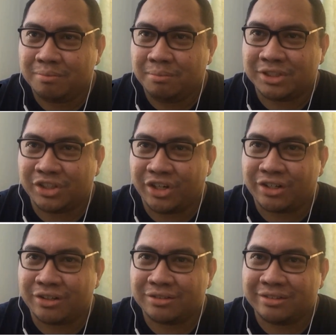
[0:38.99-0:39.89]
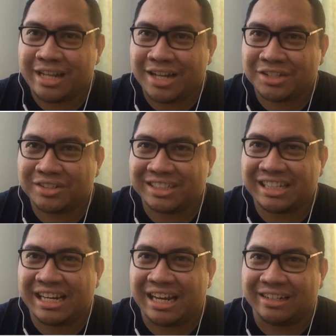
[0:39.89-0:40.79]
Mr. Nash
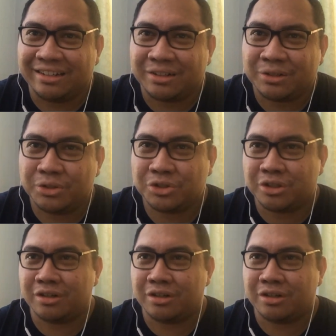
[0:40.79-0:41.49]
Racela, the coach